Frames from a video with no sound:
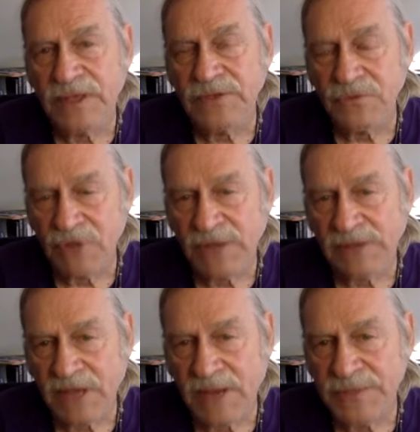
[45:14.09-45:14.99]

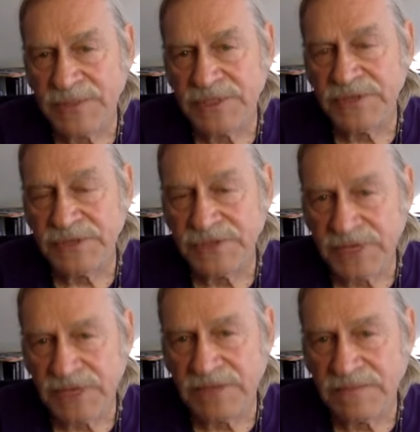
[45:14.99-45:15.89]
directly opposite the
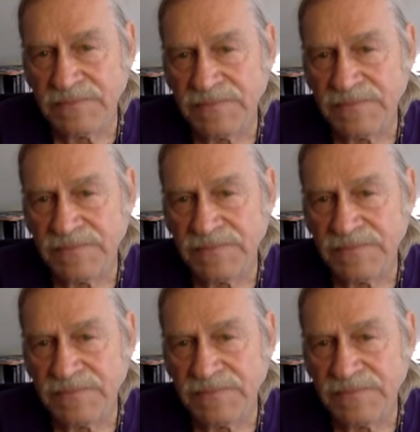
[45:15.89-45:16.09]
sun.